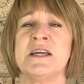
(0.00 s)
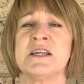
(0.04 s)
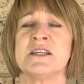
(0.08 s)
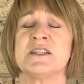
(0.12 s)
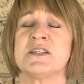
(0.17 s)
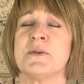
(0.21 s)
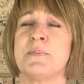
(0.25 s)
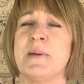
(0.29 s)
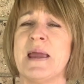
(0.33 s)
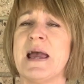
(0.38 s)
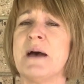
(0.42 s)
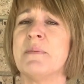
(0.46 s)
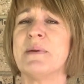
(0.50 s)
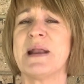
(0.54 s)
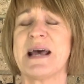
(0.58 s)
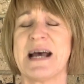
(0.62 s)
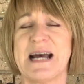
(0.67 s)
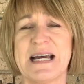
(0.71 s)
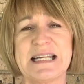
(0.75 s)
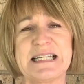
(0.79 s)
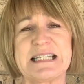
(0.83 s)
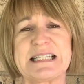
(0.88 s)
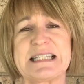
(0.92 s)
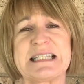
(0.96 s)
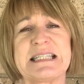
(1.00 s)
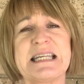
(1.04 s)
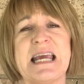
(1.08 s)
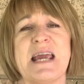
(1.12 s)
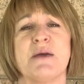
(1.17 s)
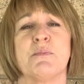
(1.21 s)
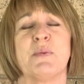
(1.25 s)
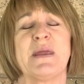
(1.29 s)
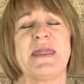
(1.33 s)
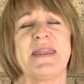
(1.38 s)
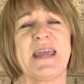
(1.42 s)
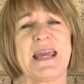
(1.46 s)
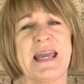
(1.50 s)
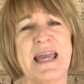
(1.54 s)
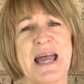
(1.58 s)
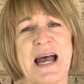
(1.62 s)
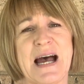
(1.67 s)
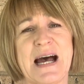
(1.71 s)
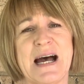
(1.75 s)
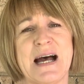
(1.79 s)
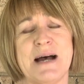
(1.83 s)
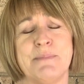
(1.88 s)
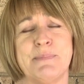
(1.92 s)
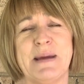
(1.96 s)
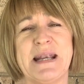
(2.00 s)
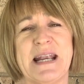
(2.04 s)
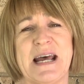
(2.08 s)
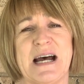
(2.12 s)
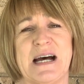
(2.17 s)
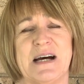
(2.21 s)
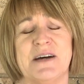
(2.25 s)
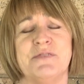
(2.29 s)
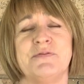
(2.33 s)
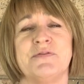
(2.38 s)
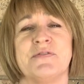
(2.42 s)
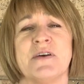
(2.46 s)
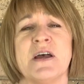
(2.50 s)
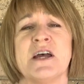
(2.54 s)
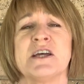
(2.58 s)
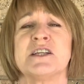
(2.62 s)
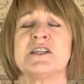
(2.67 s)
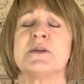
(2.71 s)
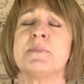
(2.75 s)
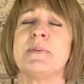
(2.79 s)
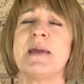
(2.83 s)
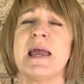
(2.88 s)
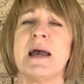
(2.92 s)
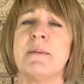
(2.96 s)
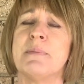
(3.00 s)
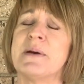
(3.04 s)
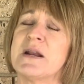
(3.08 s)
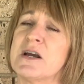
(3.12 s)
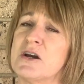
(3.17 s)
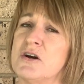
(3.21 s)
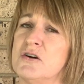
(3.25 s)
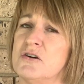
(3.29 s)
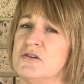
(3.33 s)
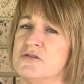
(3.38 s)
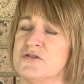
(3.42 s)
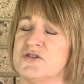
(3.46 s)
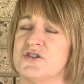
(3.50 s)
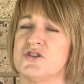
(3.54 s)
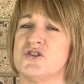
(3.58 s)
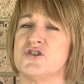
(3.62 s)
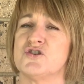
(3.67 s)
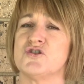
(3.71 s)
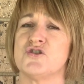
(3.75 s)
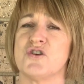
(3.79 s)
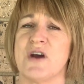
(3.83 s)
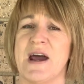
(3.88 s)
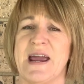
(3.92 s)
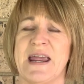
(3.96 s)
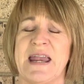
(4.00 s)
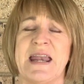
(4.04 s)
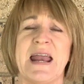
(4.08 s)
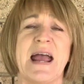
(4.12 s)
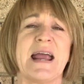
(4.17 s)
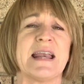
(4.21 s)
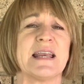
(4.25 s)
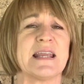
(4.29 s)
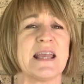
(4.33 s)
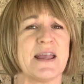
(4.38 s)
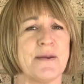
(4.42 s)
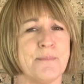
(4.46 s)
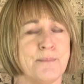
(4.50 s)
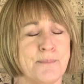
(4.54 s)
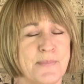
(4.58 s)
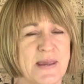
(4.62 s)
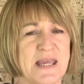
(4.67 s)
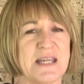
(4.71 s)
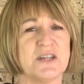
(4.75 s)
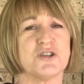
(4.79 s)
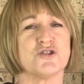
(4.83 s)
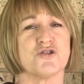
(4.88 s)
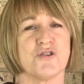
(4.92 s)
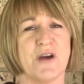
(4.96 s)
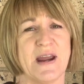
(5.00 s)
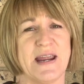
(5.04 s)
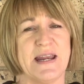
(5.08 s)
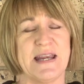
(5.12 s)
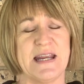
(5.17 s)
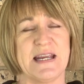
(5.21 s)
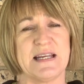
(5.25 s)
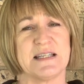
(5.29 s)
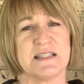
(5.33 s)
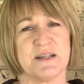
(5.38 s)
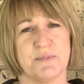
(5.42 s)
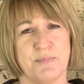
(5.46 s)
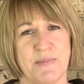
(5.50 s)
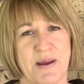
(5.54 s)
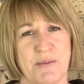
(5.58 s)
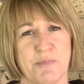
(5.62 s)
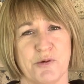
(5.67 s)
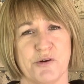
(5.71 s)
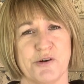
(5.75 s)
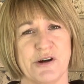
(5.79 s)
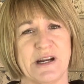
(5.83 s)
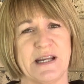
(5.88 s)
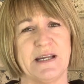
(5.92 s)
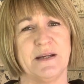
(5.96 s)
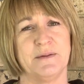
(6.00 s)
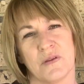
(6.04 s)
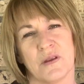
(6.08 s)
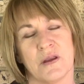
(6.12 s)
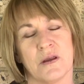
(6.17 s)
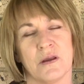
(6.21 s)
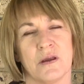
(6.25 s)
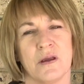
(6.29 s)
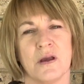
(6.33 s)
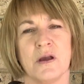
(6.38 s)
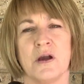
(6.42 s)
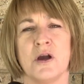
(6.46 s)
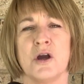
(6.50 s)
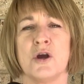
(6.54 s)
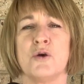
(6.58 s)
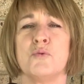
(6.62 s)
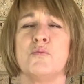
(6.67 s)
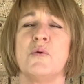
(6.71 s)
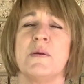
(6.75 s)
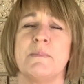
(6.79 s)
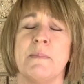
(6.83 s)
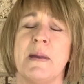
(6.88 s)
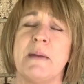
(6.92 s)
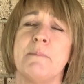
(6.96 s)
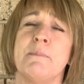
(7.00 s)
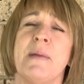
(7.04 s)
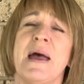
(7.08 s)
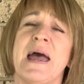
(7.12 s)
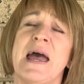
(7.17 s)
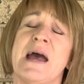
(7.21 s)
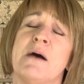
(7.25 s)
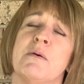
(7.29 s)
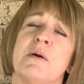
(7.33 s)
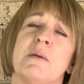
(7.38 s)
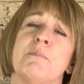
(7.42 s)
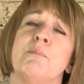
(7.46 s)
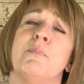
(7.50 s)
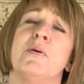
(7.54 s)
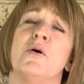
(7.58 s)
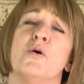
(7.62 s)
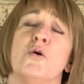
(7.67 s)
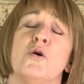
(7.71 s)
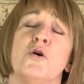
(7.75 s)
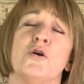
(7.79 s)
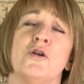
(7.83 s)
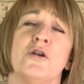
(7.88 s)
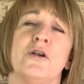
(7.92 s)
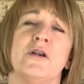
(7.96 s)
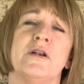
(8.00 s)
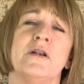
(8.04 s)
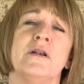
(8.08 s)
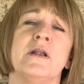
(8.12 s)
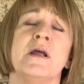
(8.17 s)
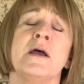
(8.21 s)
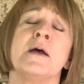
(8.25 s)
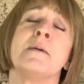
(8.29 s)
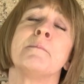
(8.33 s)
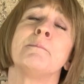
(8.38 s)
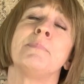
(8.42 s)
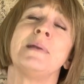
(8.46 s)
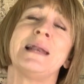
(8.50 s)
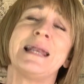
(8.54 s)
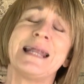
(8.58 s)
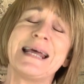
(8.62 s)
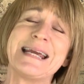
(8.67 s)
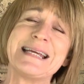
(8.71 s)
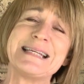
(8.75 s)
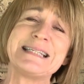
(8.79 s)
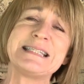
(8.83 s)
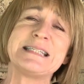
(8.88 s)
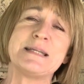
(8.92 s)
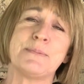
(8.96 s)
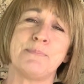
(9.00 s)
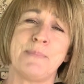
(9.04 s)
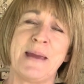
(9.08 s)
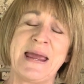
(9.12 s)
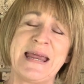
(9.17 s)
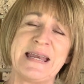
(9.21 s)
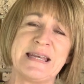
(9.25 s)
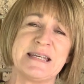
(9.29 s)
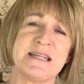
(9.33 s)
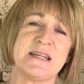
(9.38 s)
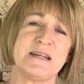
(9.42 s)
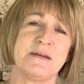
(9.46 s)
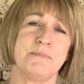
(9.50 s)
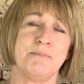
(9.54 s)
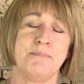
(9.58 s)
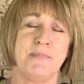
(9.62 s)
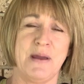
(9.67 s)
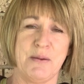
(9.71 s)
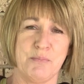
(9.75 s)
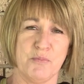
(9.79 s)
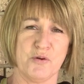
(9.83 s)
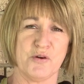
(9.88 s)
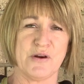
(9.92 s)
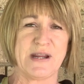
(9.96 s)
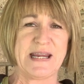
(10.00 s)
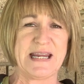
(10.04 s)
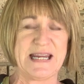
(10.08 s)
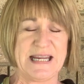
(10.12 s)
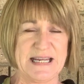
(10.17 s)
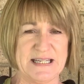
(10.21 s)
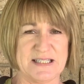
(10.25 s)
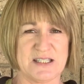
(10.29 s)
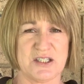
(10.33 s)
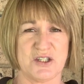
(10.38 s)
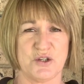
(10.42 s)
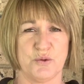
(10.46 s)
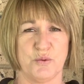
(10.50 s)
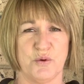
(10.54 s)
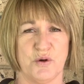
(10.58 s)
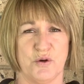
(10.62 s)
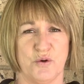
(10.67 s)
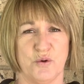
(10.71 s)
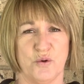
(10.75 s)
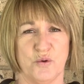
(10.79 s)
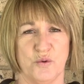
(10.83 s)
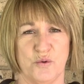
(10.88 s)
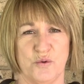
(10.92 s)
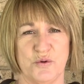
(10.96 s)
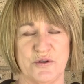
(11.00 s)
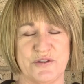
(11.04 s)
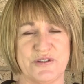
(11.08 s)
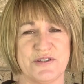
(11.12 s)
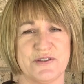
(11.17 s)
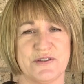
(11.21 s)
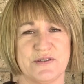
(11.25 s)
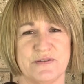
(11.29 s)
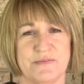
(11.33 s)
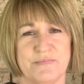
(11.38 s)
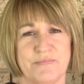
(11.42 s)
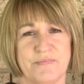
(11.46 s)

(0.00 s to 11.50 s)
to be able to understand when they're calm enough to be able to concentrate and commit training to memory. Remember how important place-dependent memory is to a horse.